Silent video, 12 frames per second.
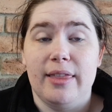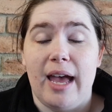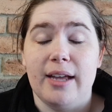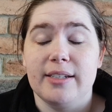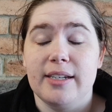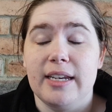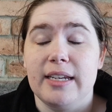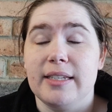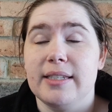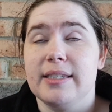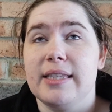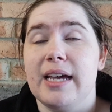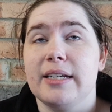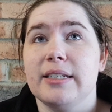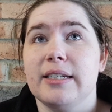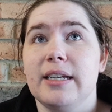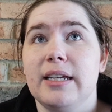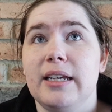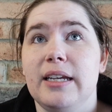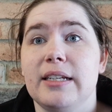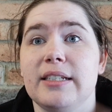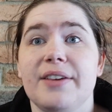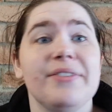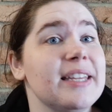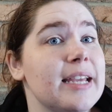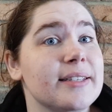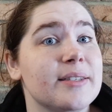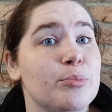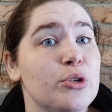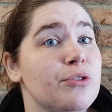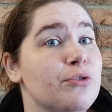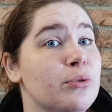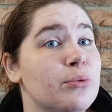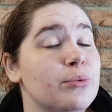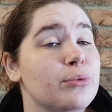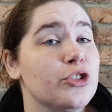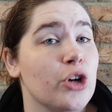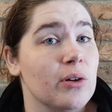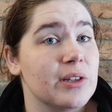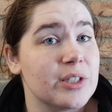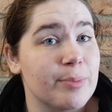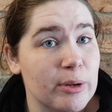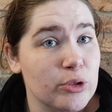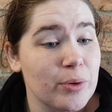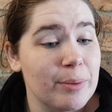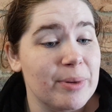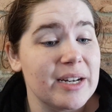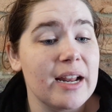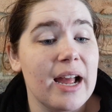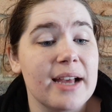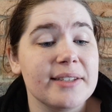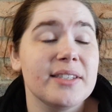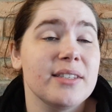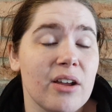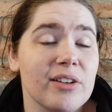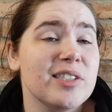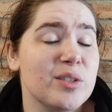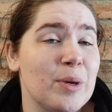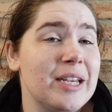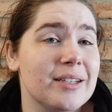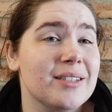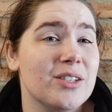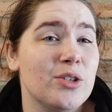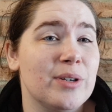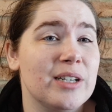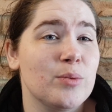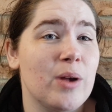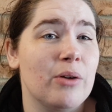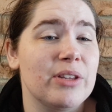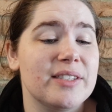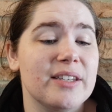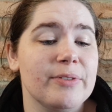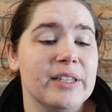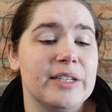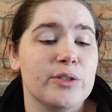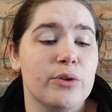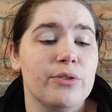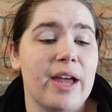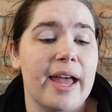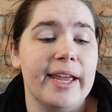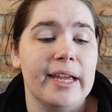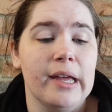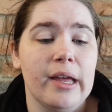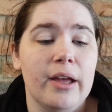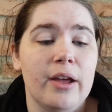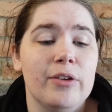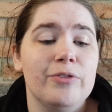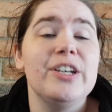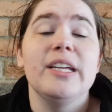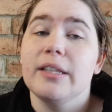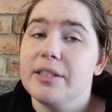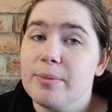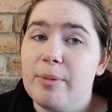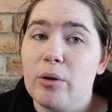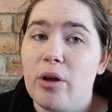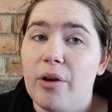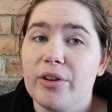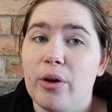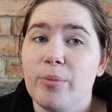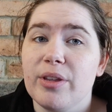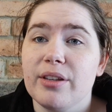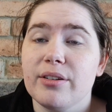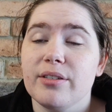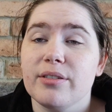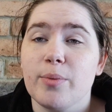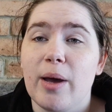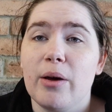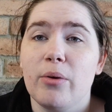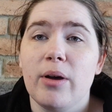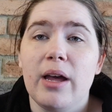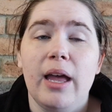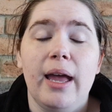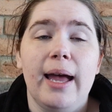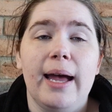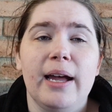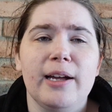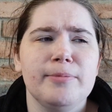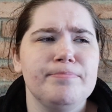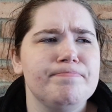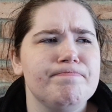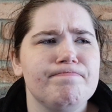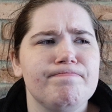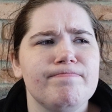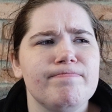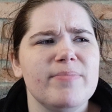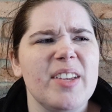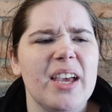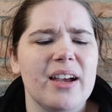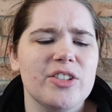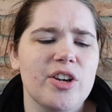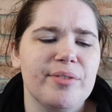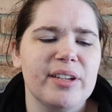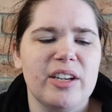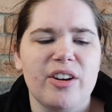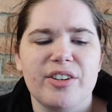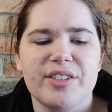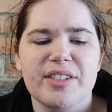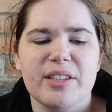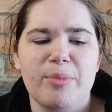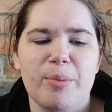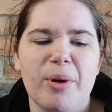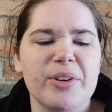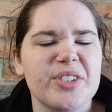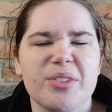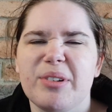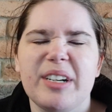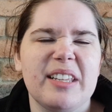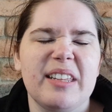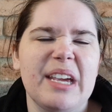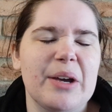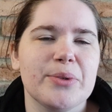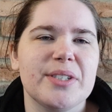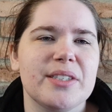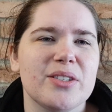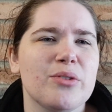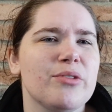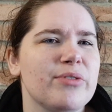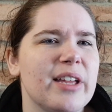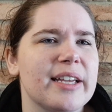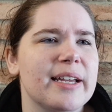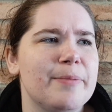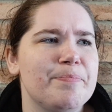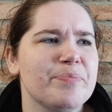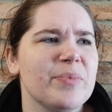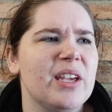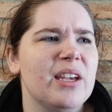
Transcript: that is that it definitely has a beautiful chocolate smell to it, but it has a nice sweetness to it as well. There's definitely sort of a vanilla smell going on with it as well. Um, yeah, I don't really notice the mimosa or anything else. It's sort of like um,